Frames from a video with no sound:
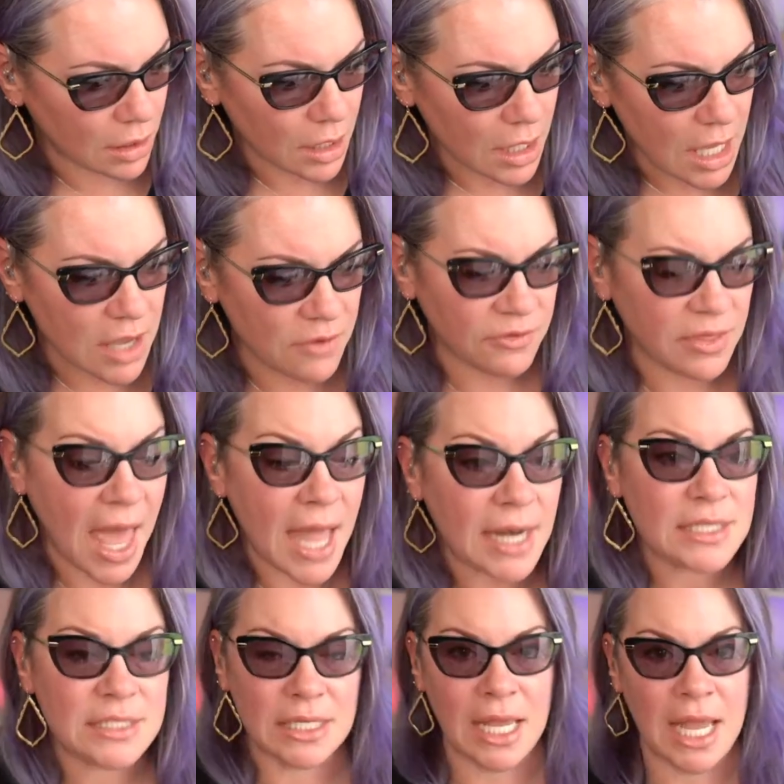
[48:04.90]
if that
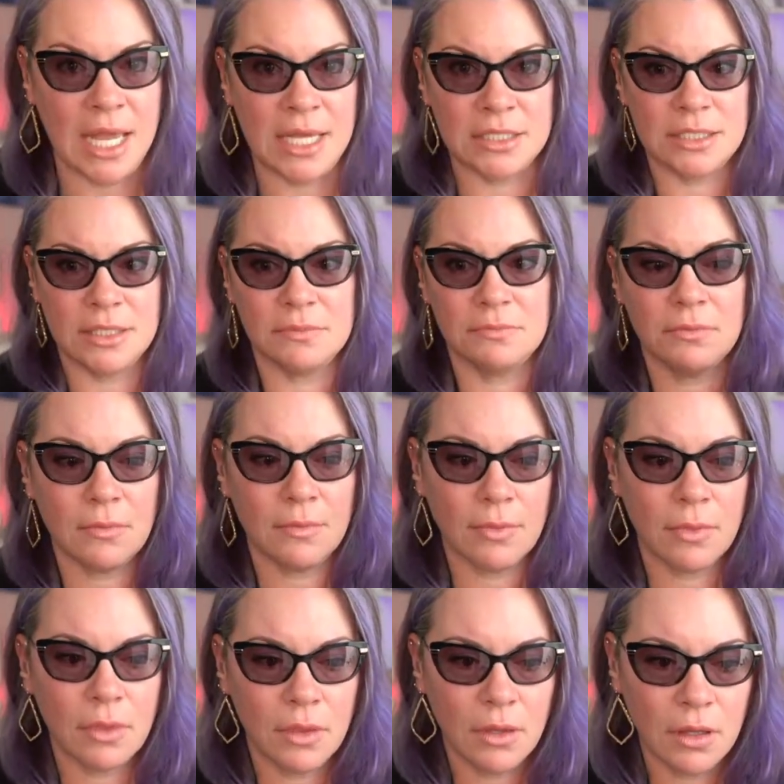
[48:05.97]
is the case,
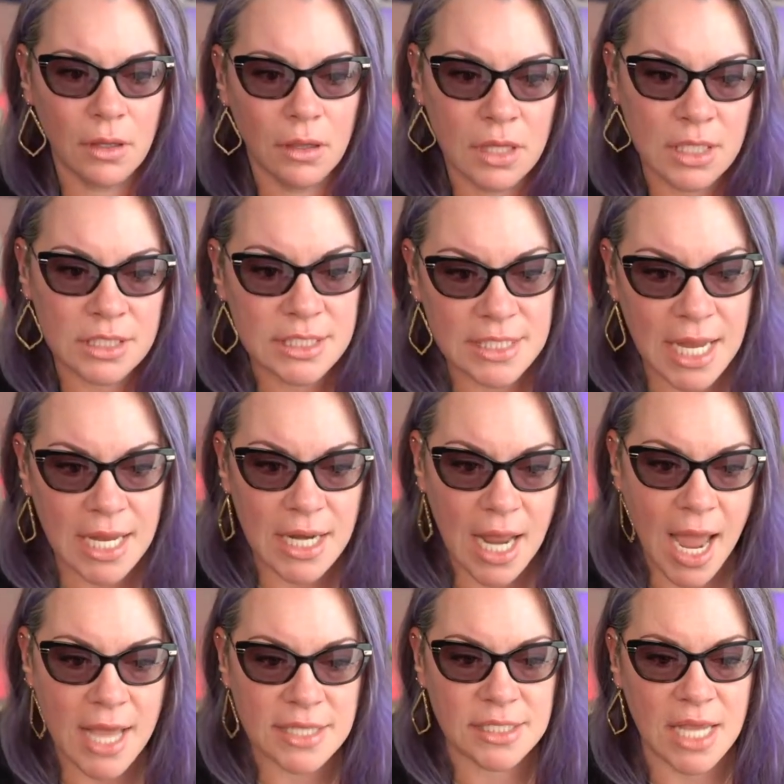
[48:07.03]
the state
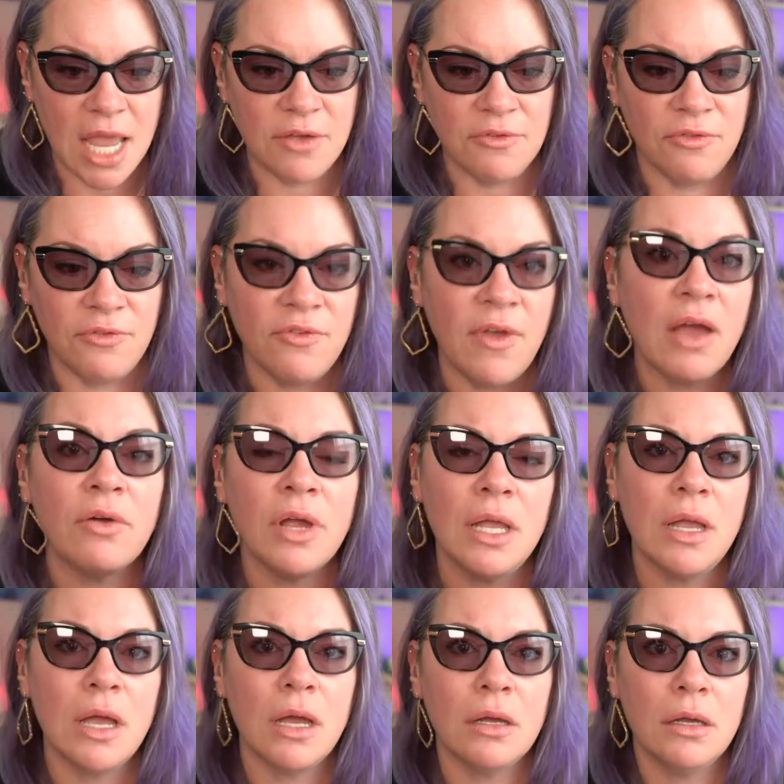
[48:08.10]
has a
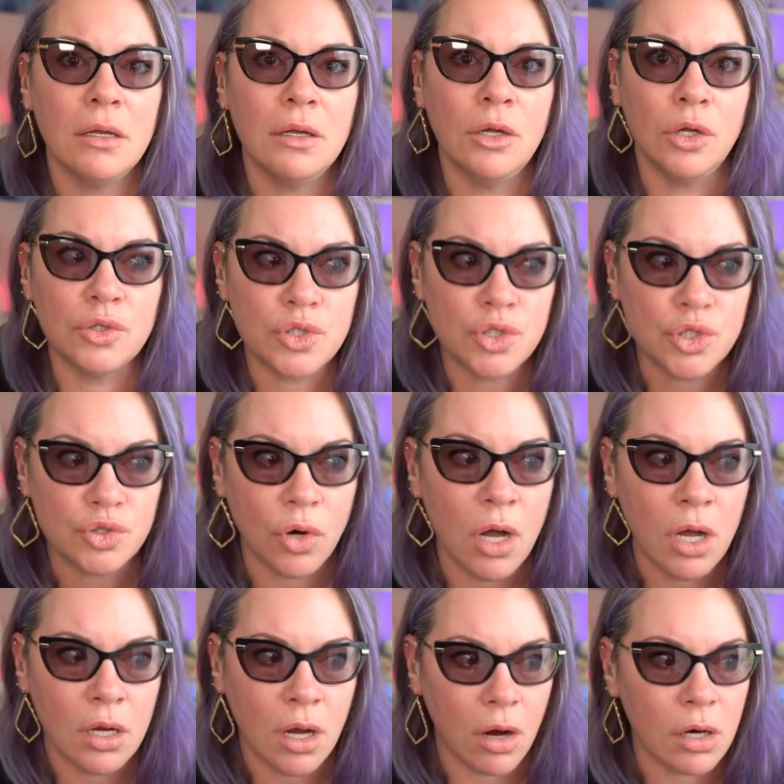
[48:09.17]
very
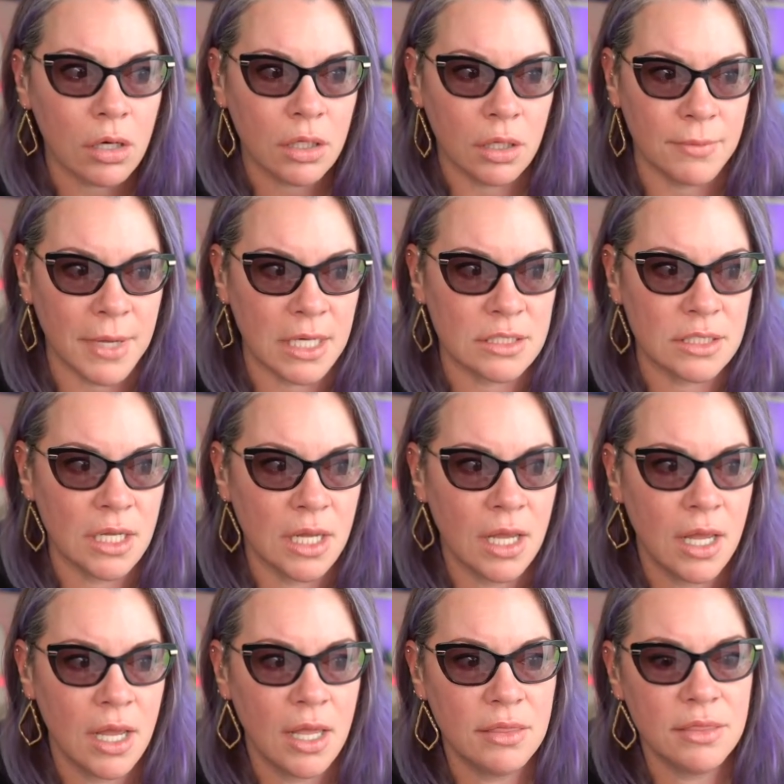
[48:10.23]
strong argument
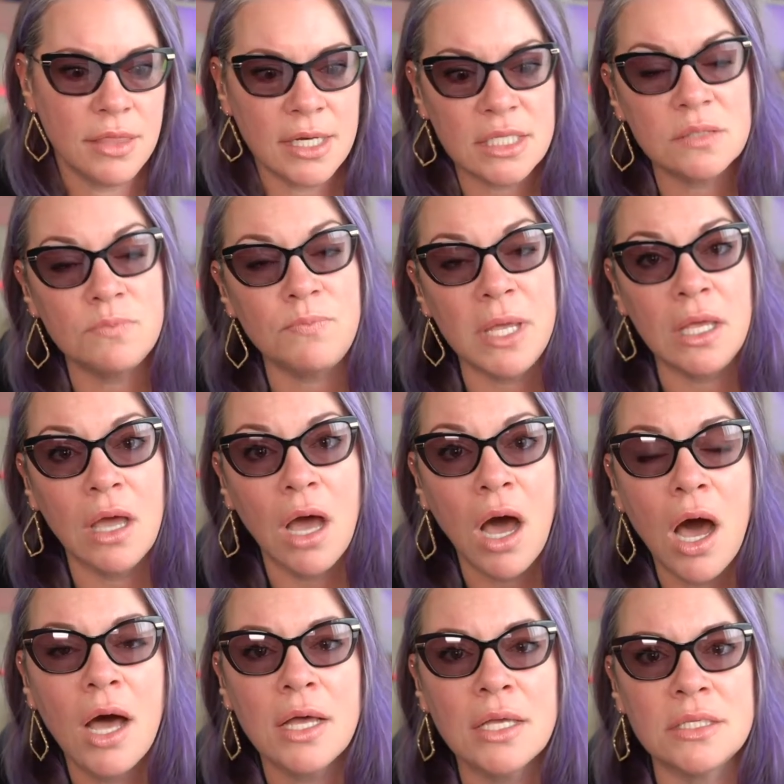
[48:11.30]
that it's
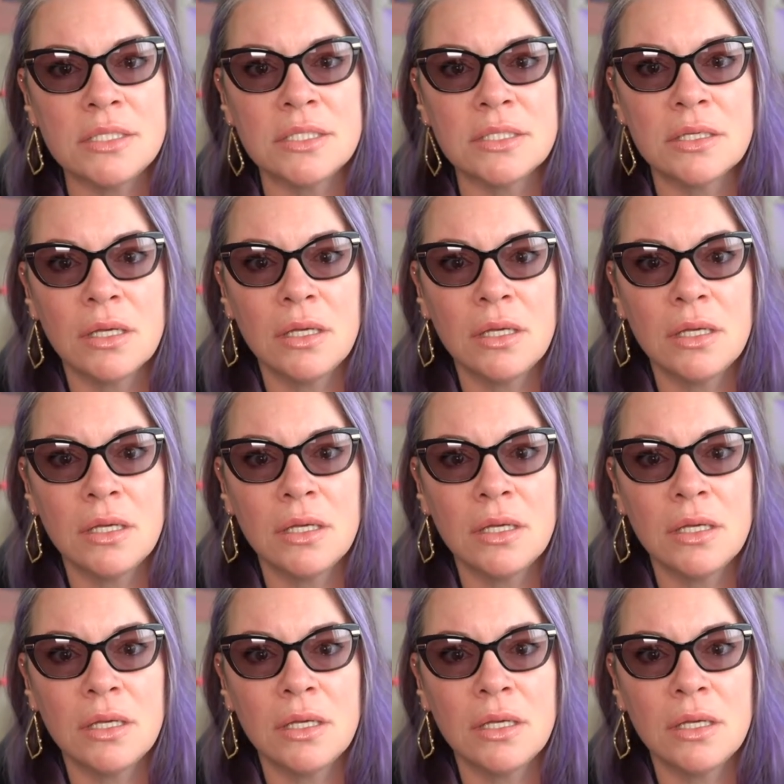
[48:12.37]
because